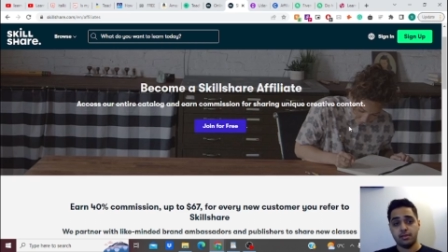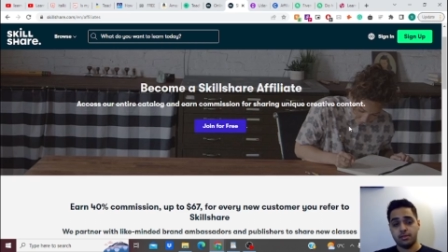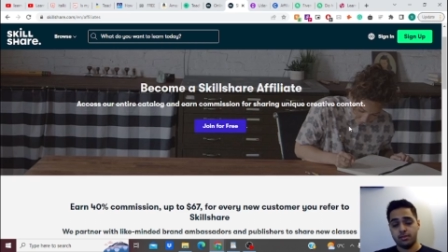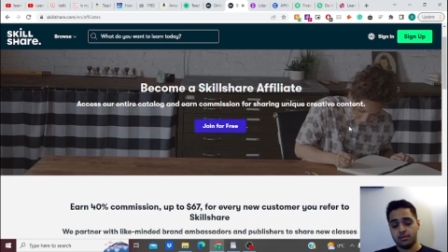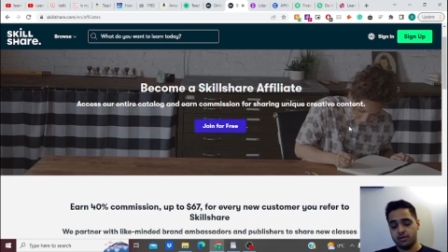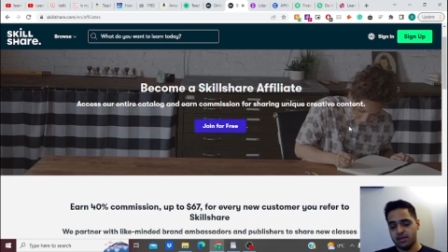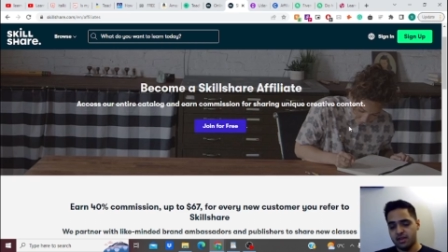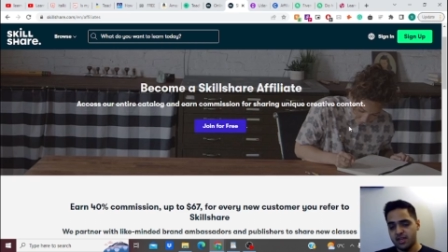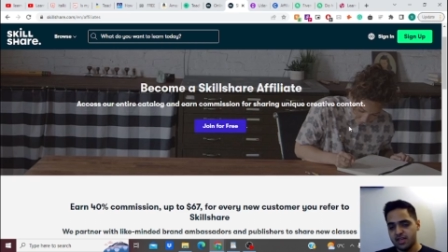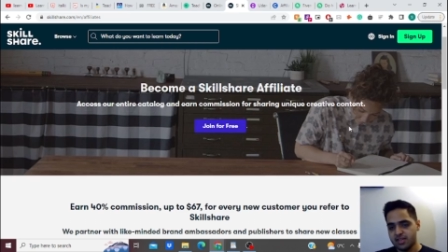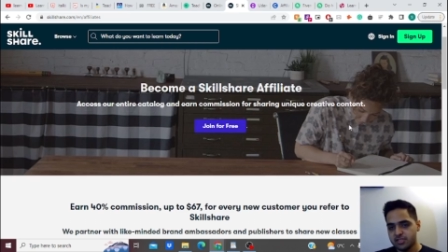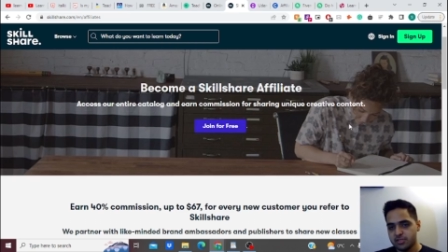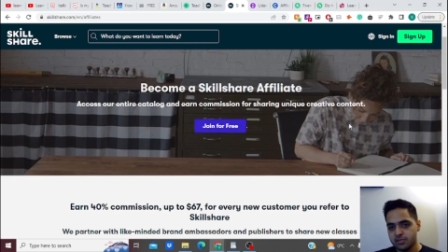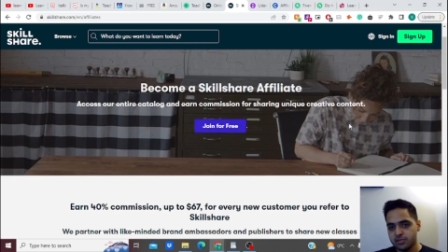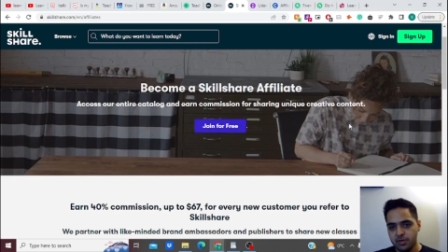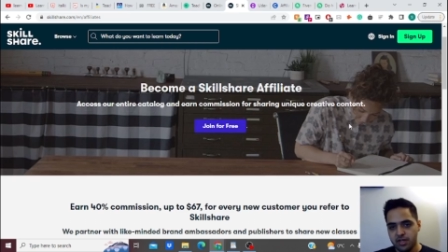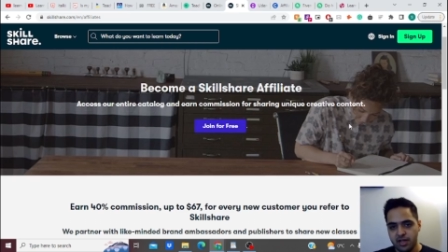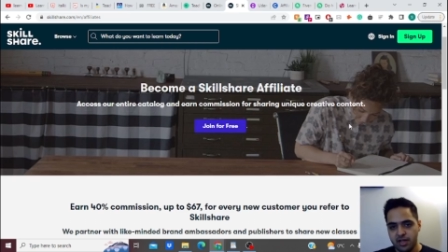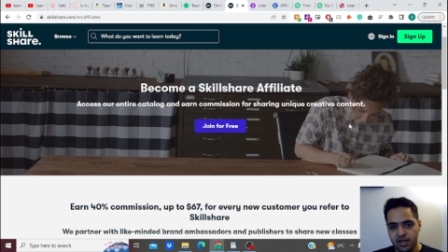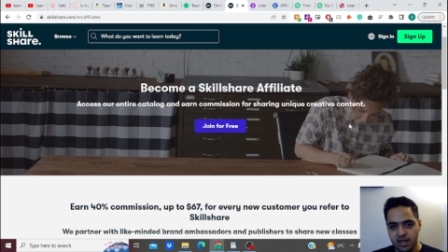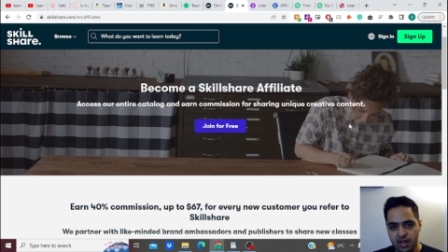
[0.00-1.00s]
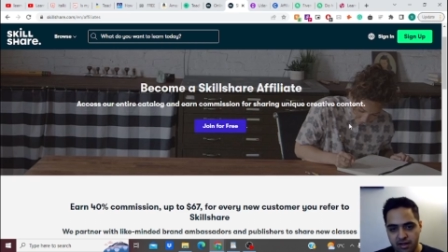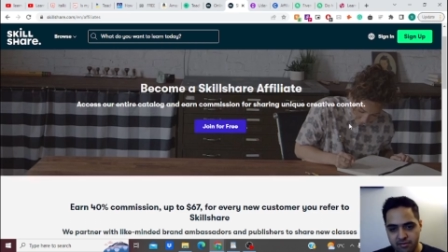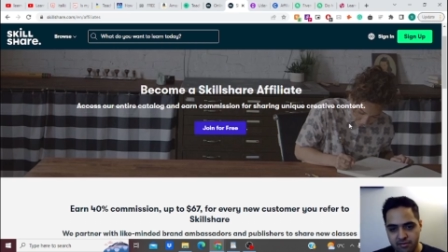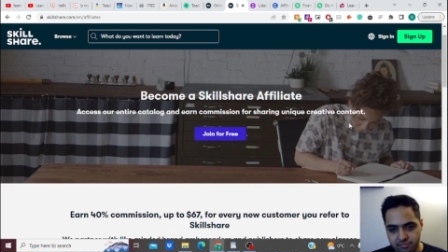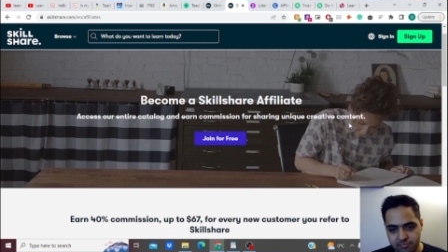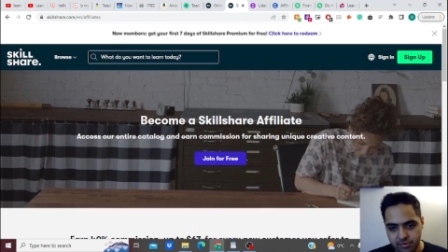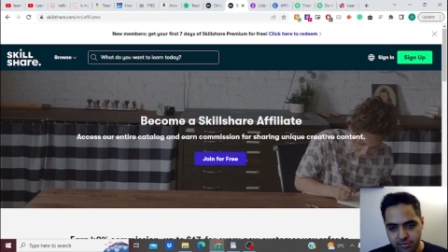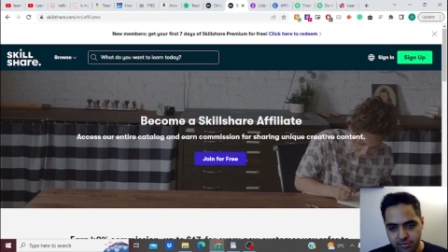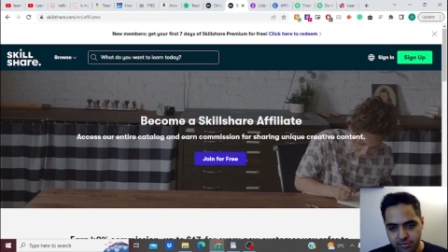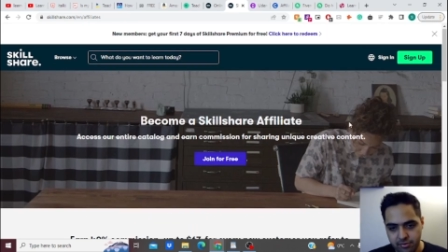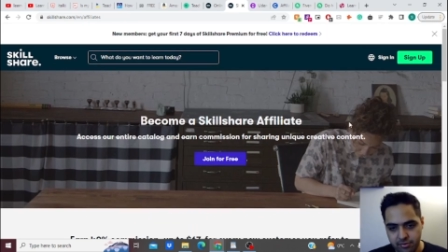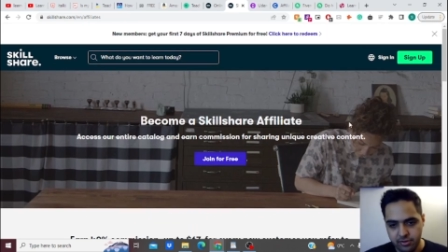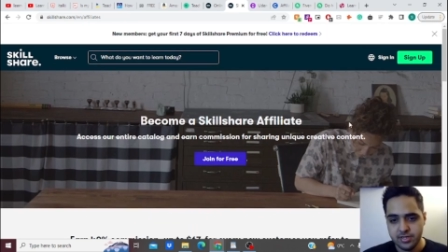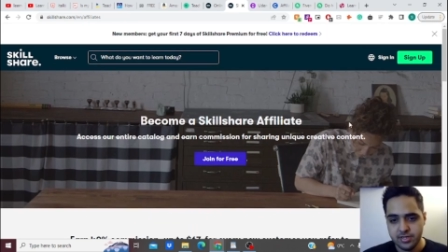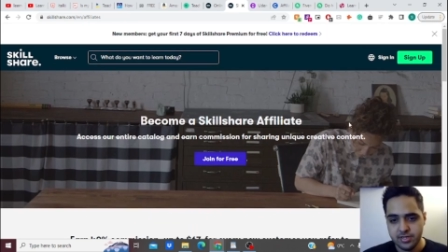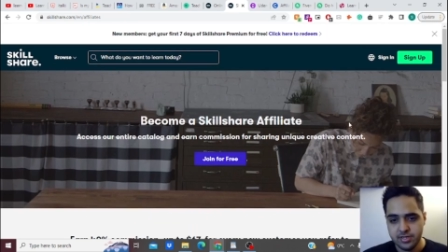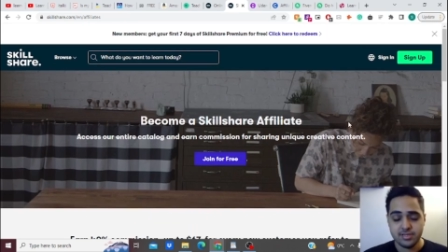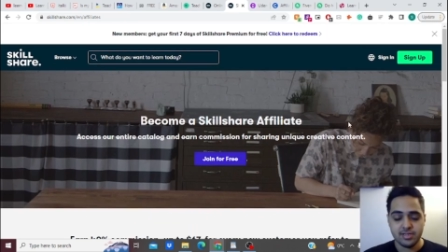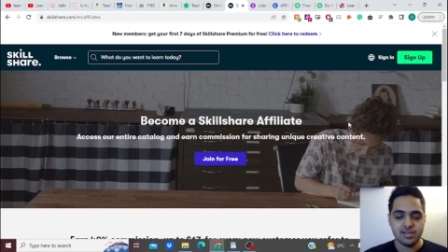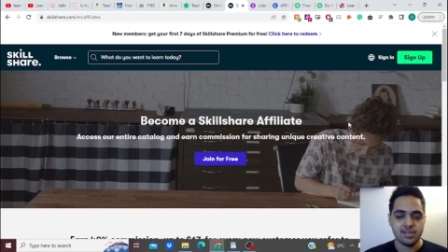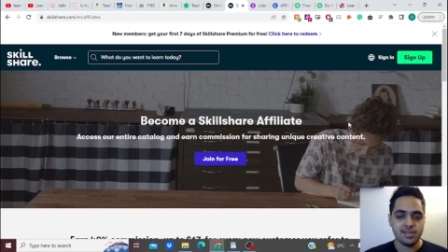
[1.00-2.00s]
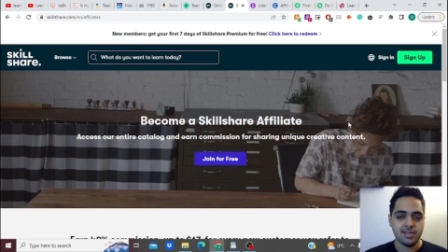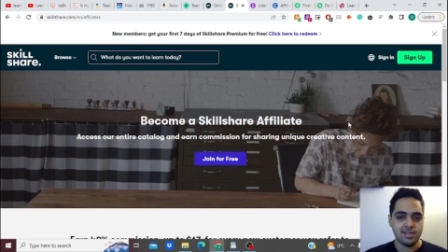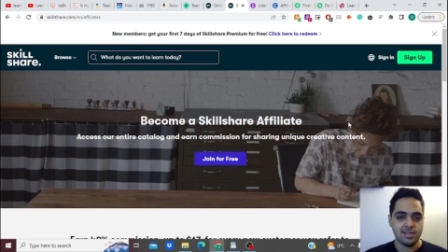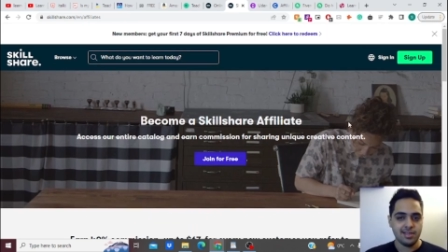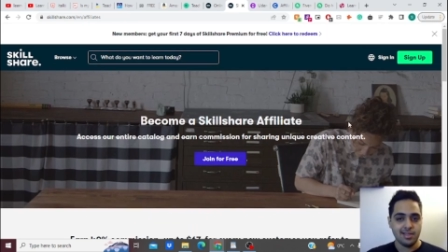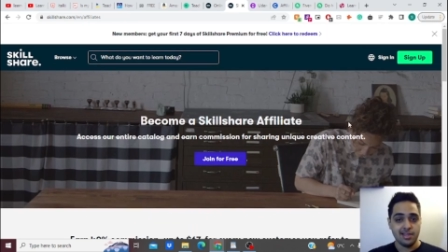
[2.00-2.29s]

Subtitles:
the next way I have for you is,